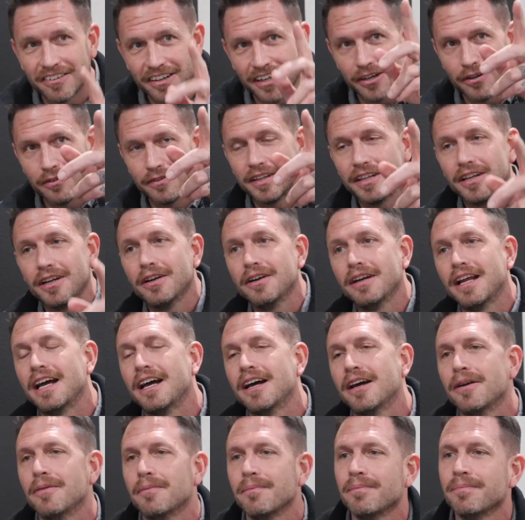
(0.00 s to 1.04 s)
over there.
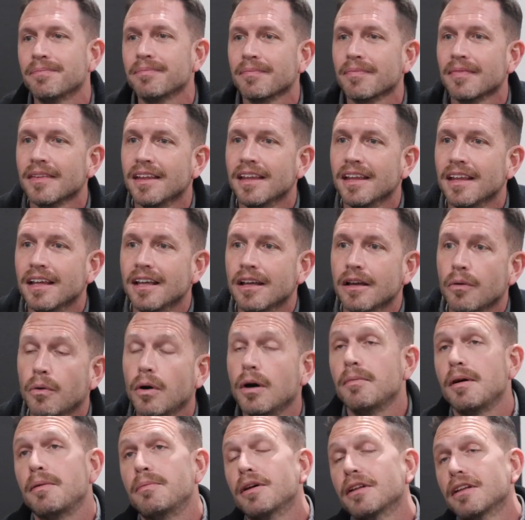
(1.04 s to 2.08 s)

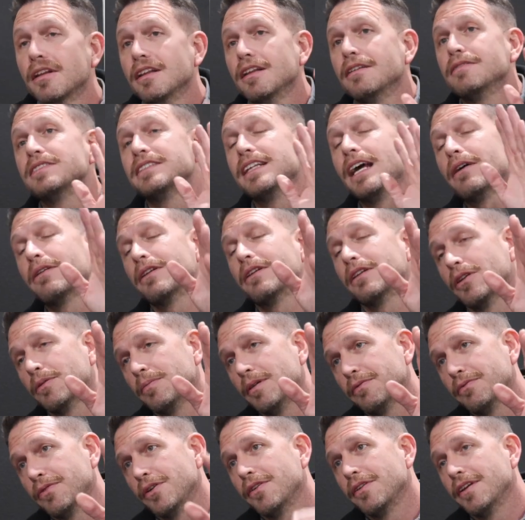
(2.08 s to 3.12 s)
Well, my brother lives down a little
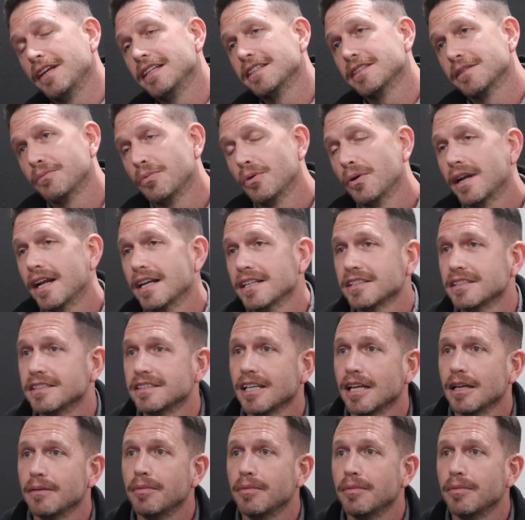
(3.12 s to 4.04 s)
bit further. He's in Boyd, I should say.